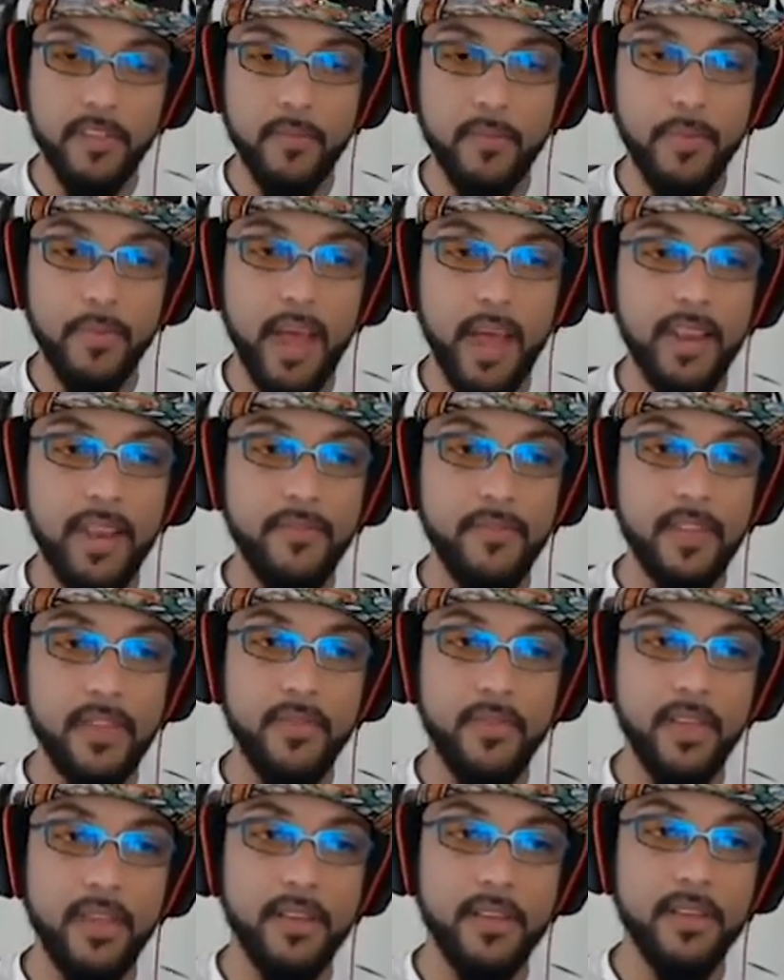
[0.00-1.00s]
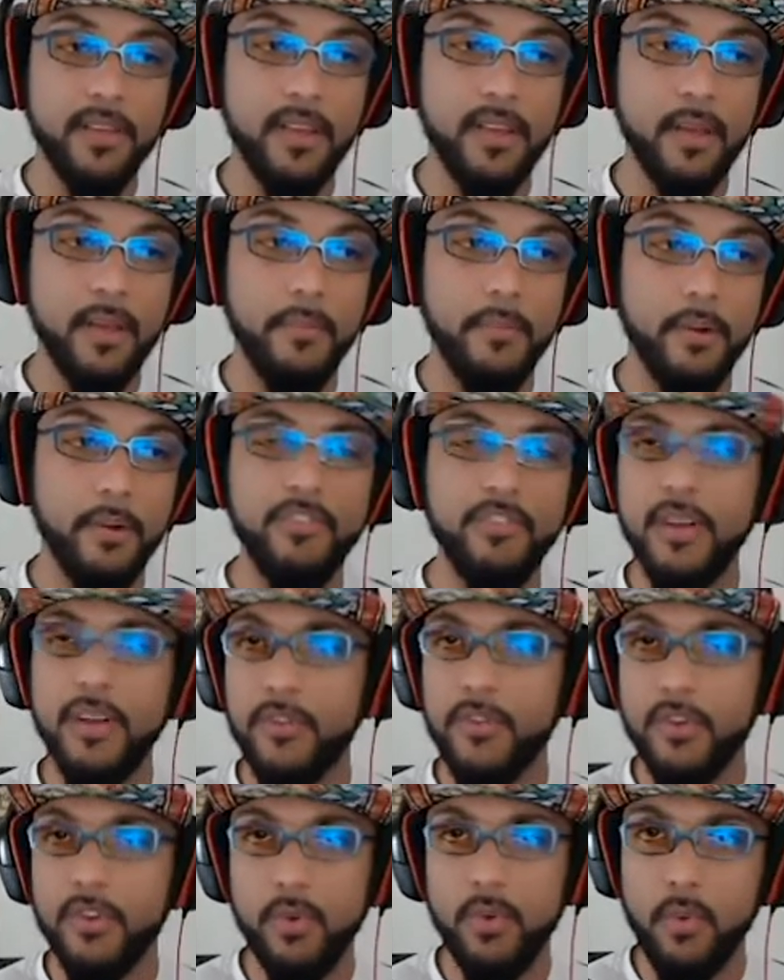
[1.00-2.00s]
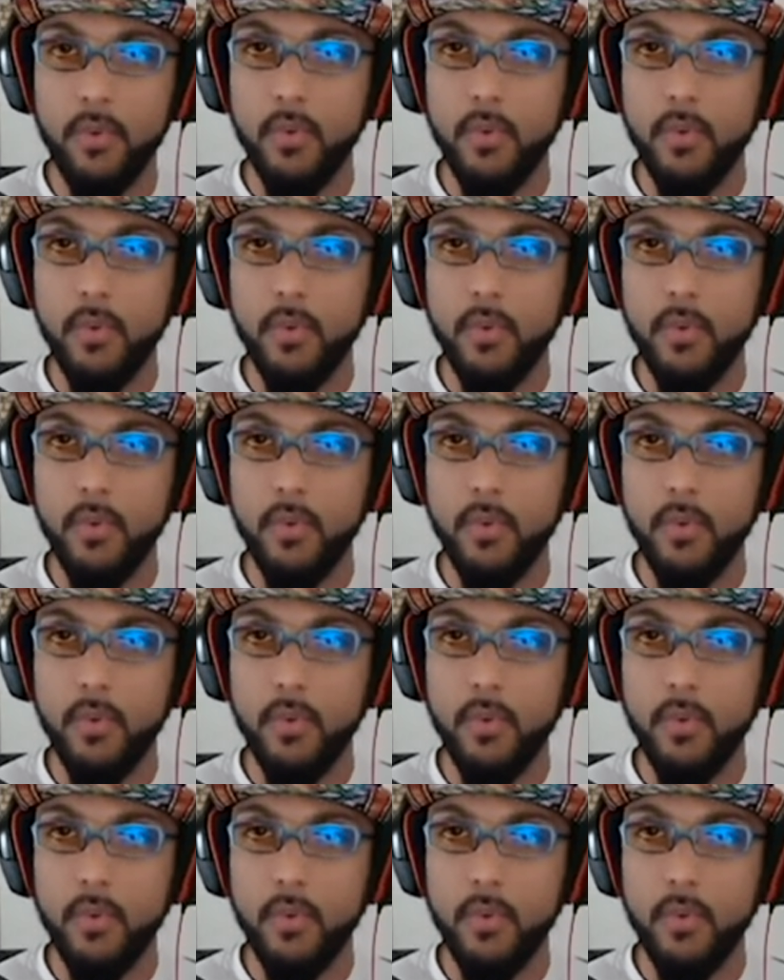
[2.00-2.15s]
But I definitely think a merging of the two